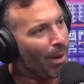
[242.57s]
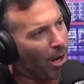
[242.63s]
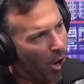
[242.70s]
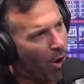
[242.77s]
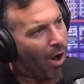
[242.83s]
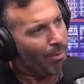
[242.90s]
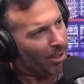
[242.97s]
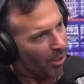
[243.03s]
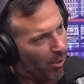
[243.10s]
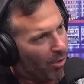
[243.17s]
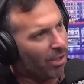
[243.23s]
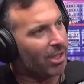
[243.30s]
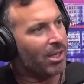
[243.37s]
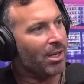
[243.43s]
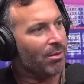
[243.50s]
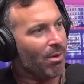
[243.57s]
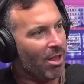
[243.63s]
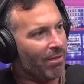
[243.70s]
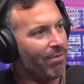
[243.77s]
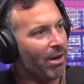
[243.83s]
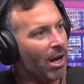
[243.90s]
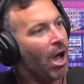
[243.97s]
about, oh, I'm the corny kid,
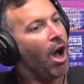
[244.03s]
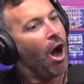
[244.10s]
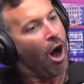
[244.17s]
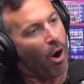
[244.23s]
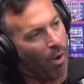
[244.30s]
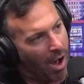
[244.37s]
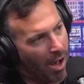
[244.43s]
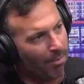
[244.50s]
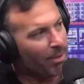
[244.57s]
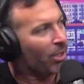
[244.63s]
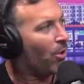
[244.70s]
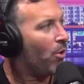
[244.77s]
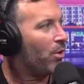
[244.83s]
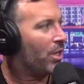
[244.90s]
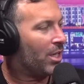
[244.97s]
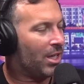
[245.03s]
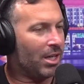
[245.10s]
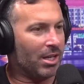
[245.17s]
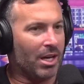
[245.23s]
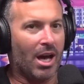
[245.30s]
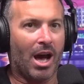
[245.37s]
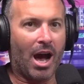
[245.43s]
motherfucker. Oh, I'm the corny kid.